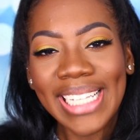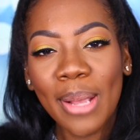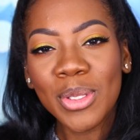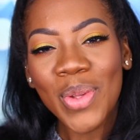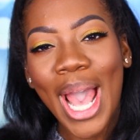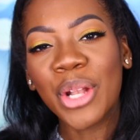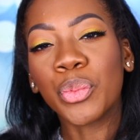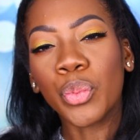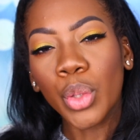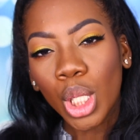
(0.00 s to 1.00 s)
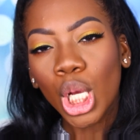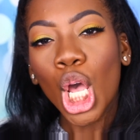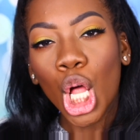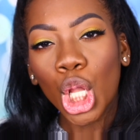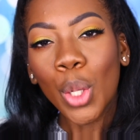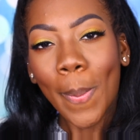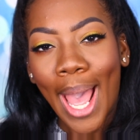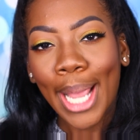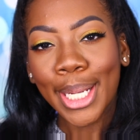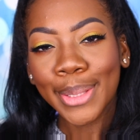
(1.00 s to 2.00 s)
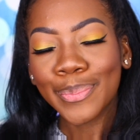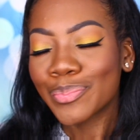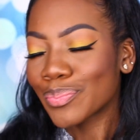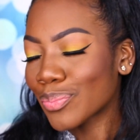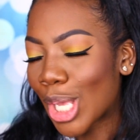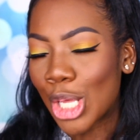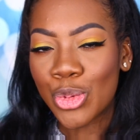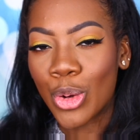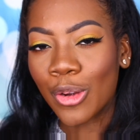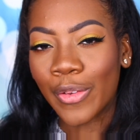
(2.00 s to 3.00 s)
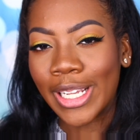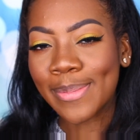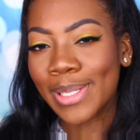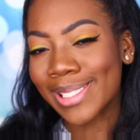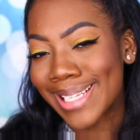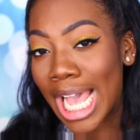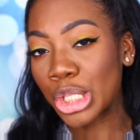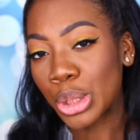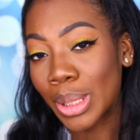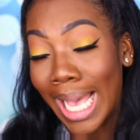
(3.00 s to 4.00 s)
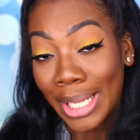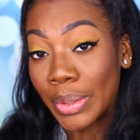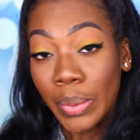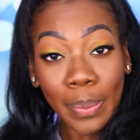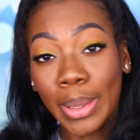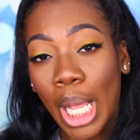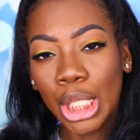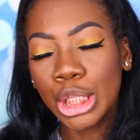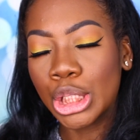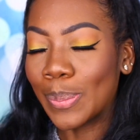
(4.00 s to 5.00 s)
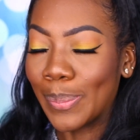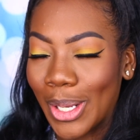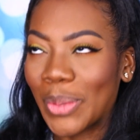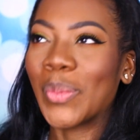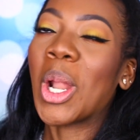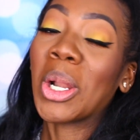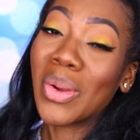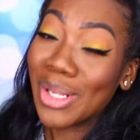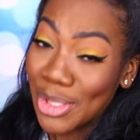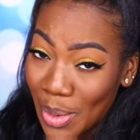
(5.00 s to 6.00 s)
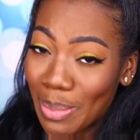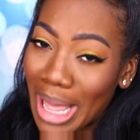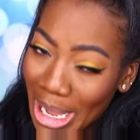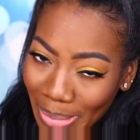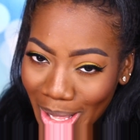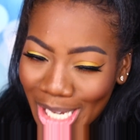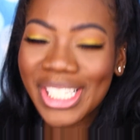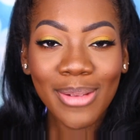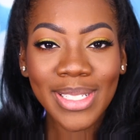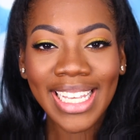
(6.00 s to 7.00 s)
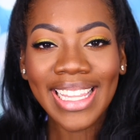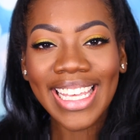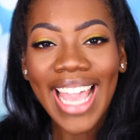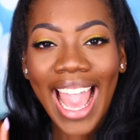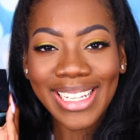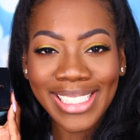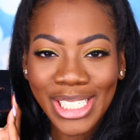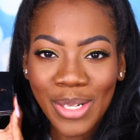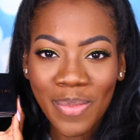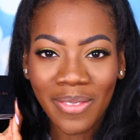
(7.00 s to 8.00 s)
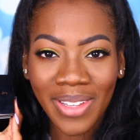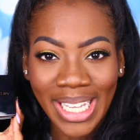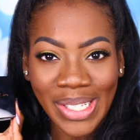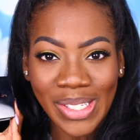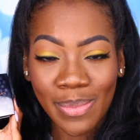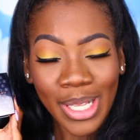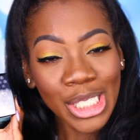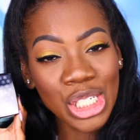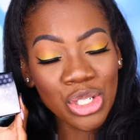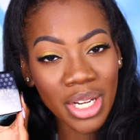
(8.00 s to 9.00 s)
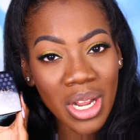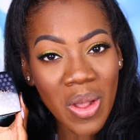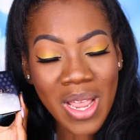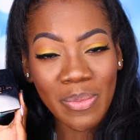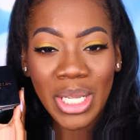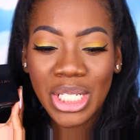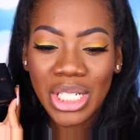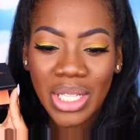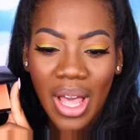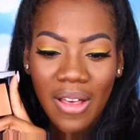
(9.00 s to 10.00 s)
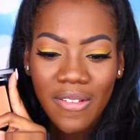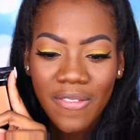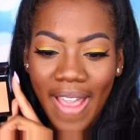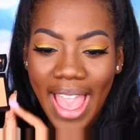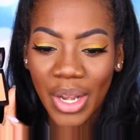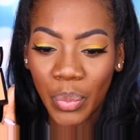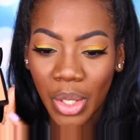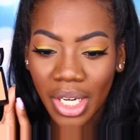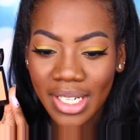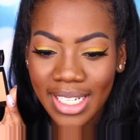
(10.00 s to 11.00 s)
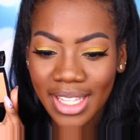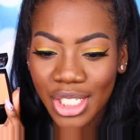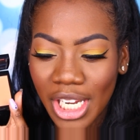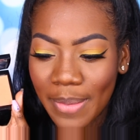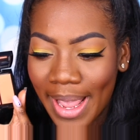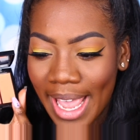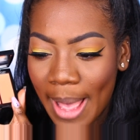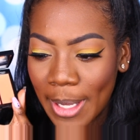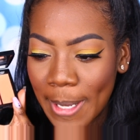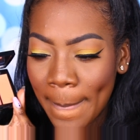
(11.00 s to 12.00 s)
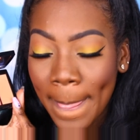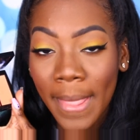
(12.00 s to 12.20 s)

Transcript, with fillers: it's time to add real color back into our face because naturally I don't blush, but we are going to apply blush. I'm taking the Anastasia Beverly Hills Blush Trio in Peachy Love, and we're going to take the shade Miami.